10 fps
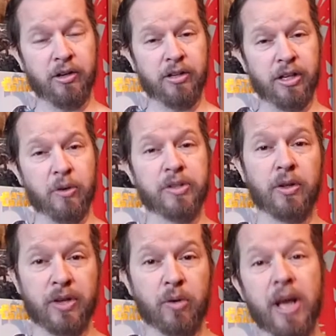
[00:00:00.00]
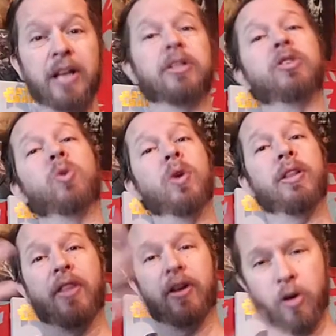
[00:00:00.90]
you know, until they're ready to
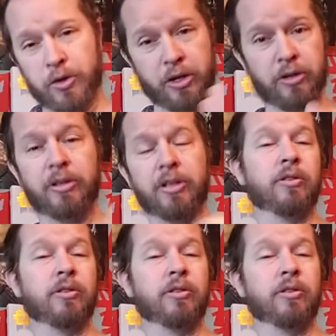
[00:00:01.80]
join the culture,